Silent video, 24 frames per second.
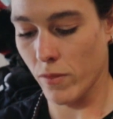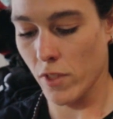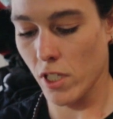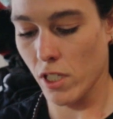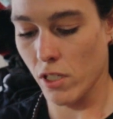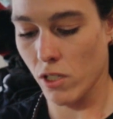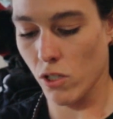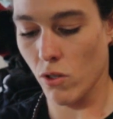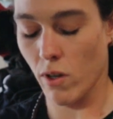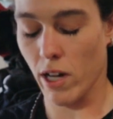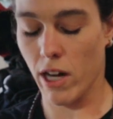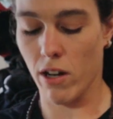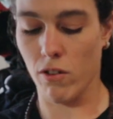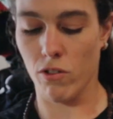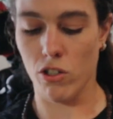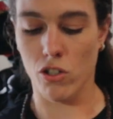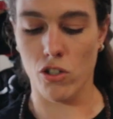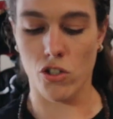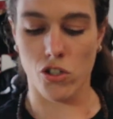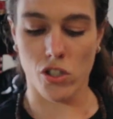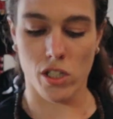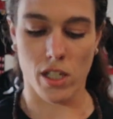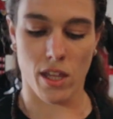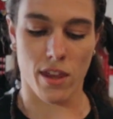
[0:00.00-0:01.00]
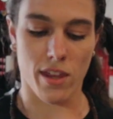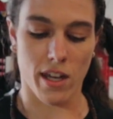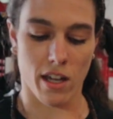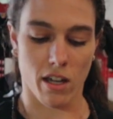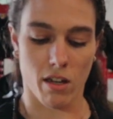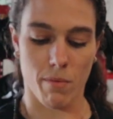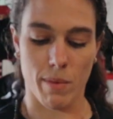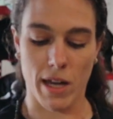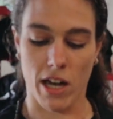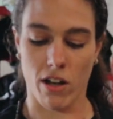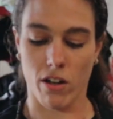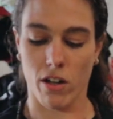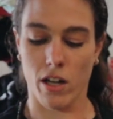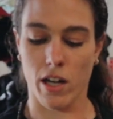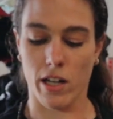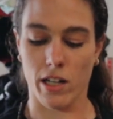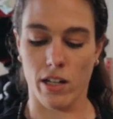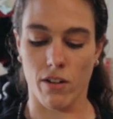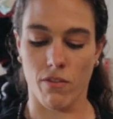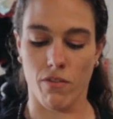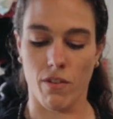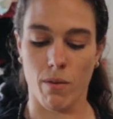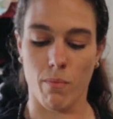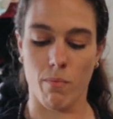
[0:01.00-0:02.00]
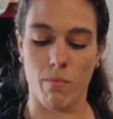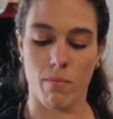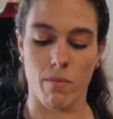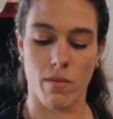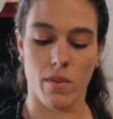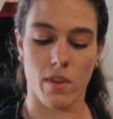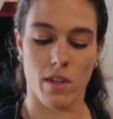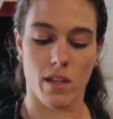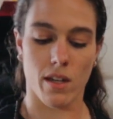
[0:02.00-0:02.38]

So I usually think about cutting from